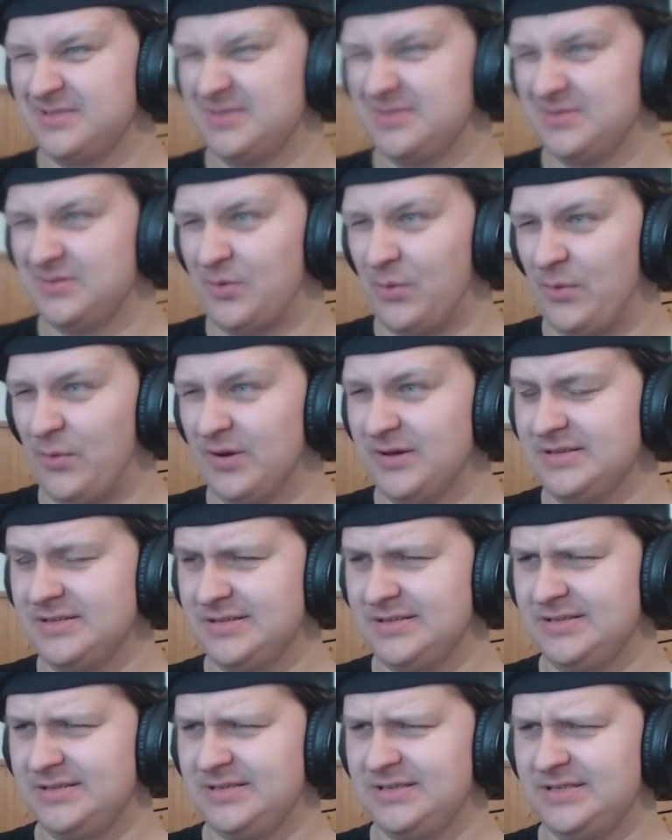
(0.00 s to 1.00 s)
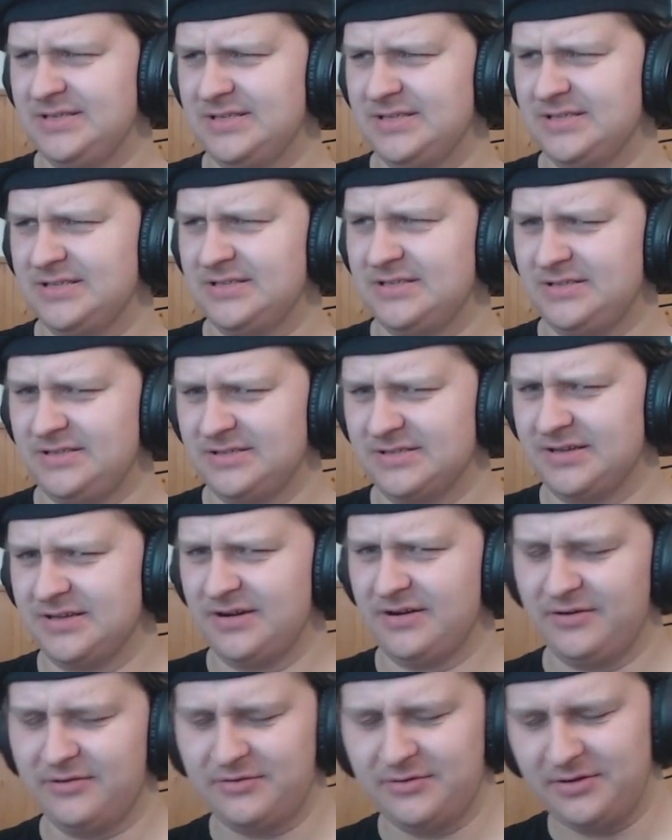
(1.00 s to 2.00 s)
coincidental
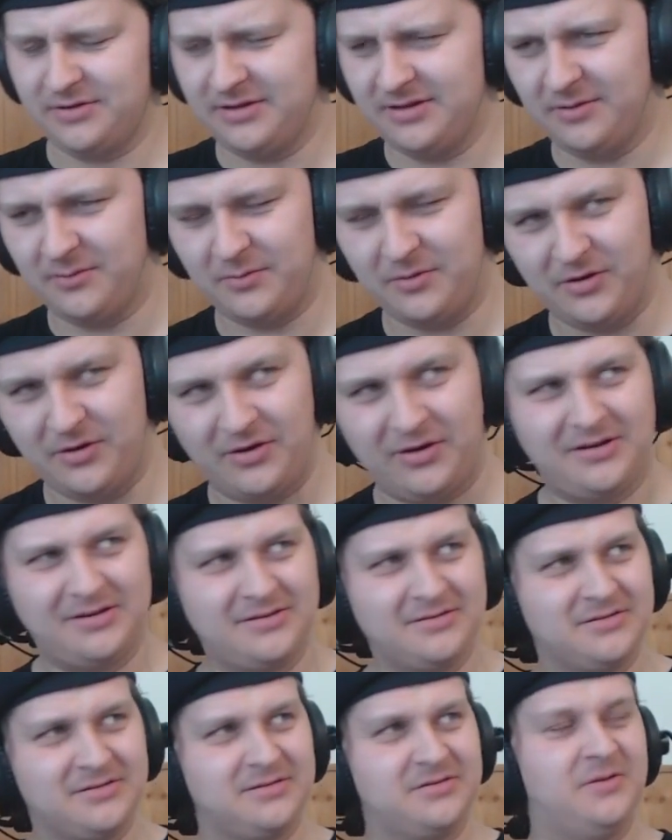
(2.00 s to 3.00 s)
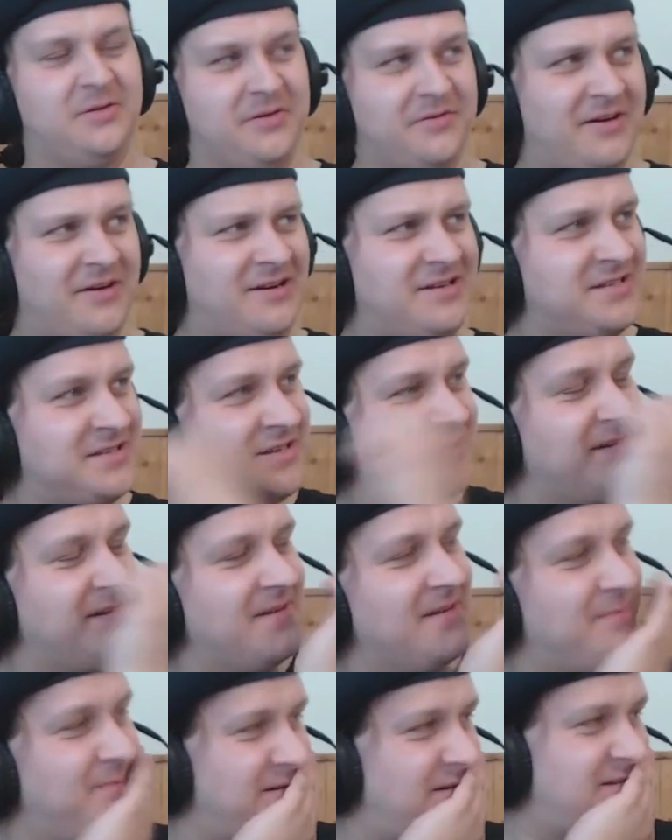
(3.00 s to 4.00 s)
character in the world universe
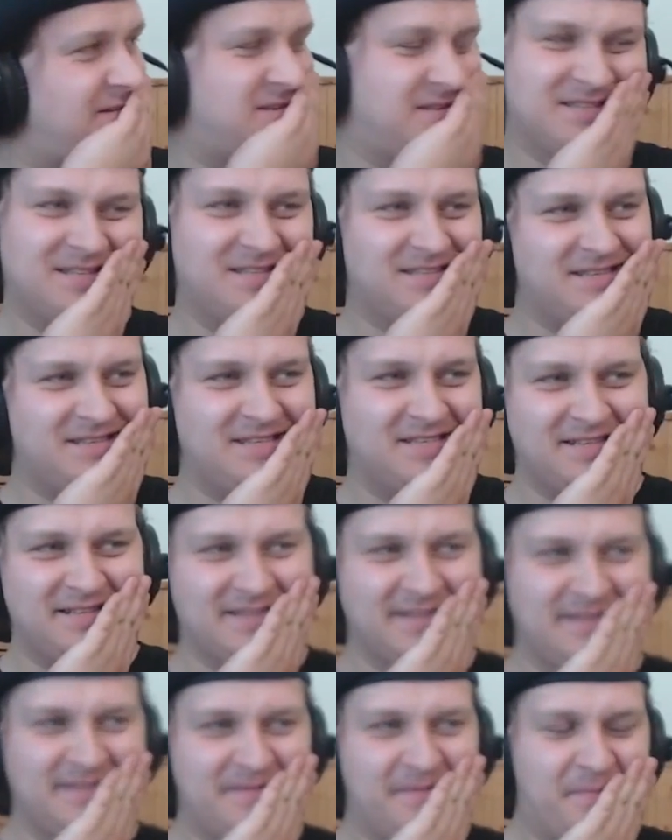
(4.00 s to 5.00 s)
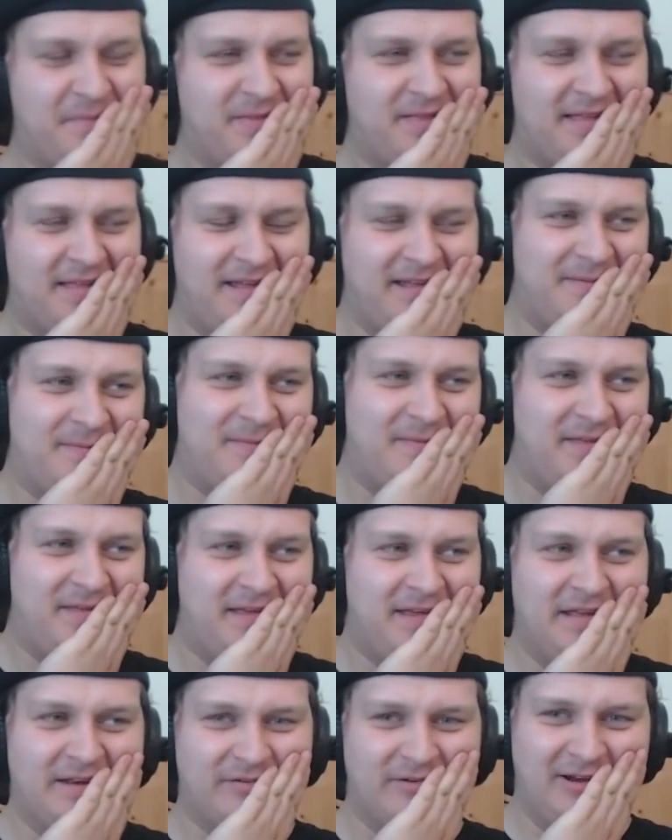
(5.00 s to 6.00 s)
because it, it, like
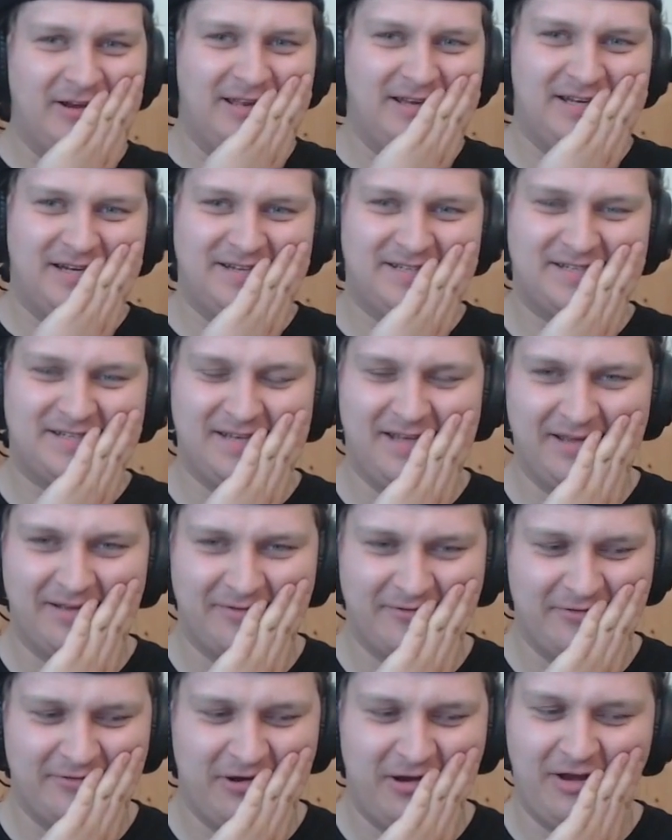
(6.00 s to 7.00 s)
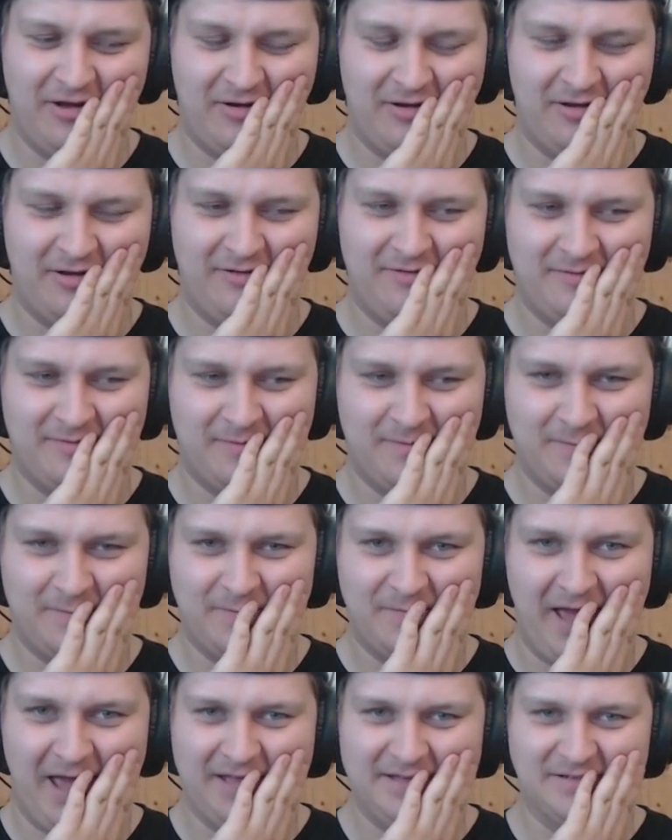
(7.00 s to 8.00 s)
he really does like ruin all
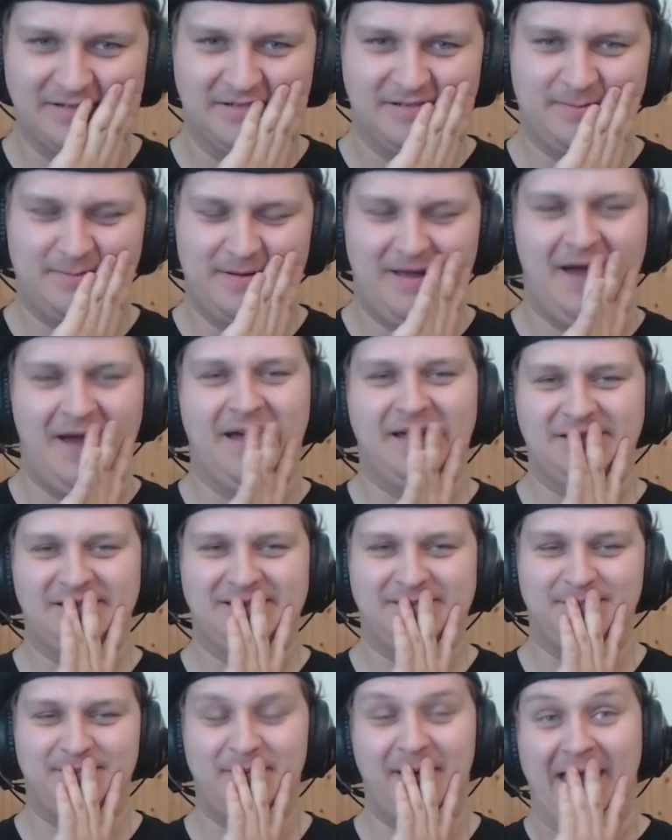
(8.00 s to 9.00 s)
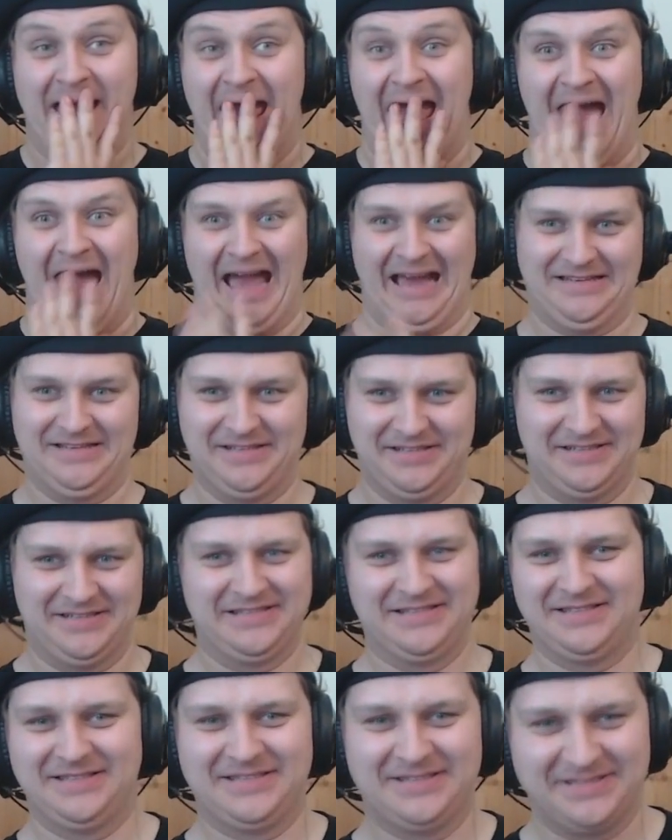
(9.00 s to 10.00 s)
of Hater's plans by
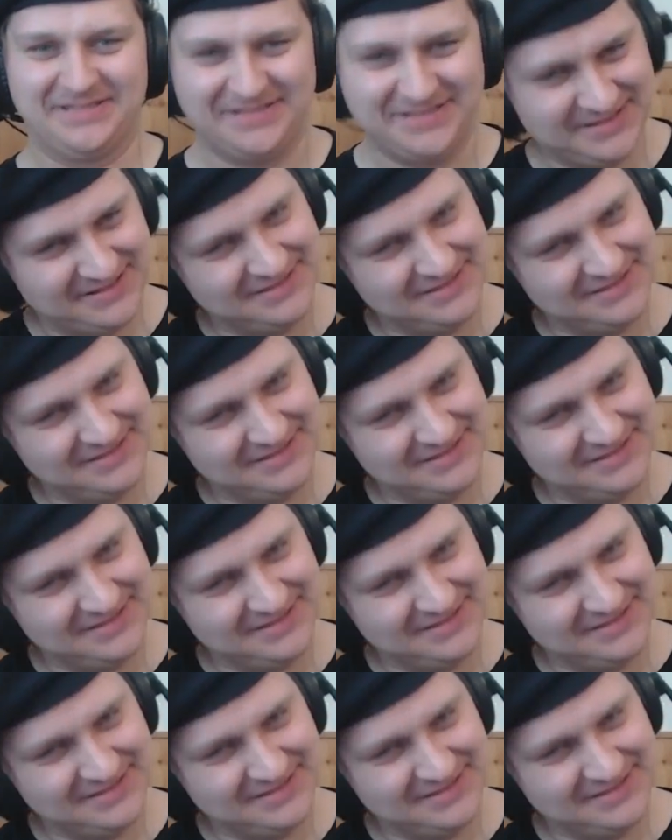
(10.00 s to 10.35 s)
accident. That's